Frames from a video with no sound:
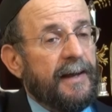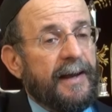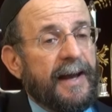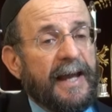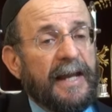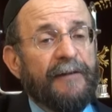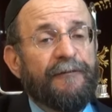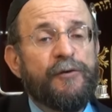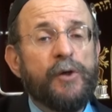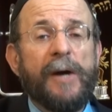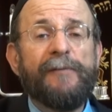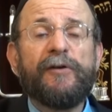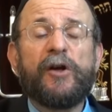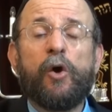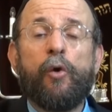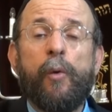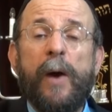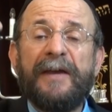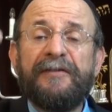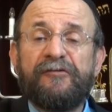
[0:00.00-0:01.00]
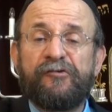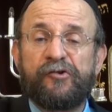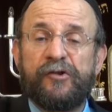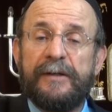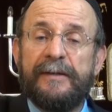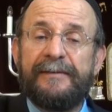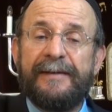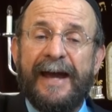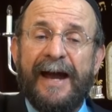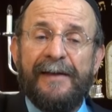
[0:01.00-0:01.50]
And if you have a
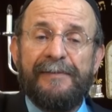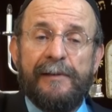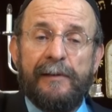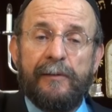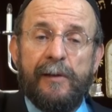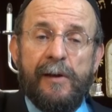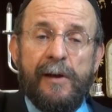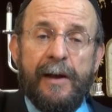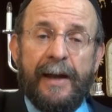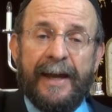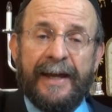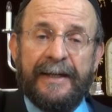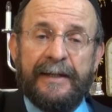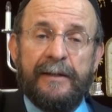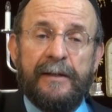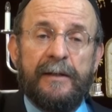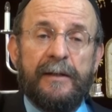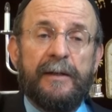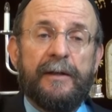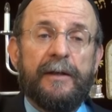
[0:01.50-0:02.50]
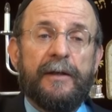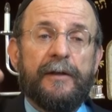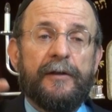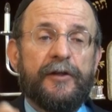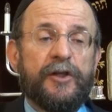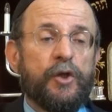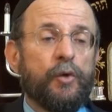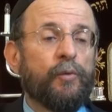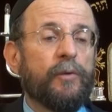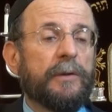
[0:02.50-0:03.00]
question down the line,
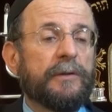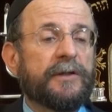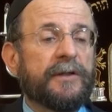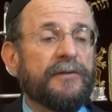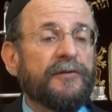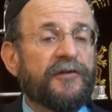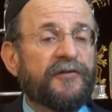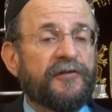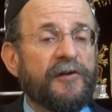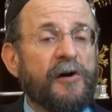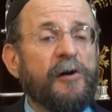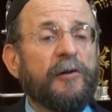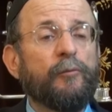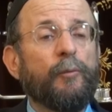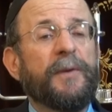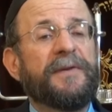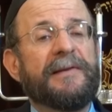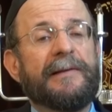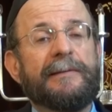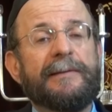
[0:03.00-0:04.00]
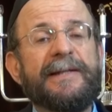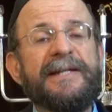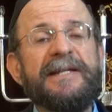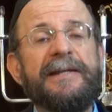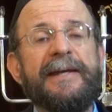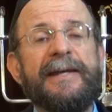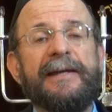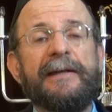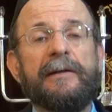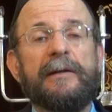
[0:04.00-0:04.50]
you will consult with the
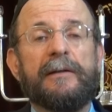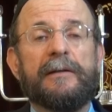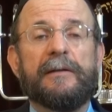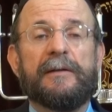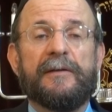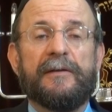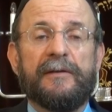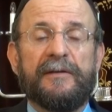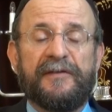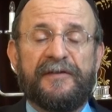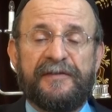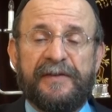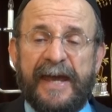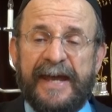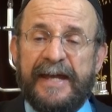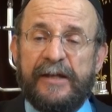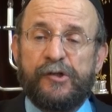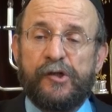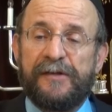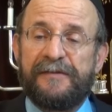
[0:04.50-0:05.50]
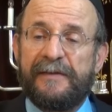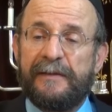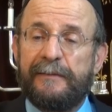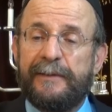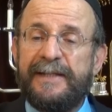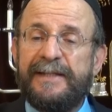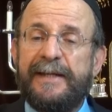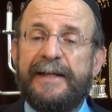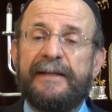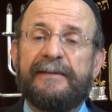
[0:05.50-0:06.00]
leading sages, the
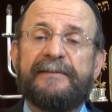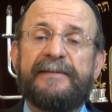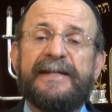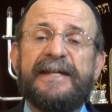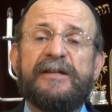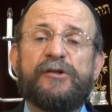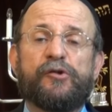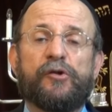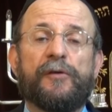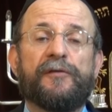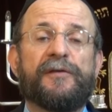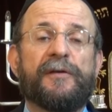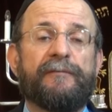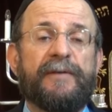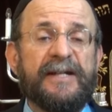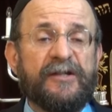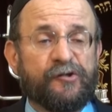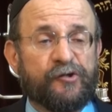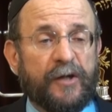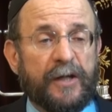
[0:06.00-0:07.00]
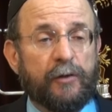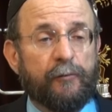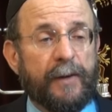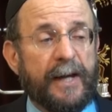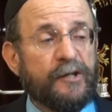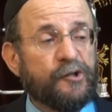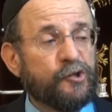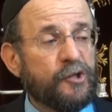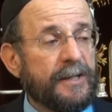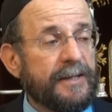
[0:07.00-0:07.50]
leading teachers of each
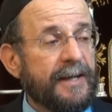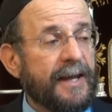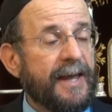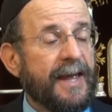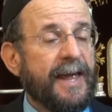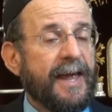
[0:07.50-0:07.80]
generation,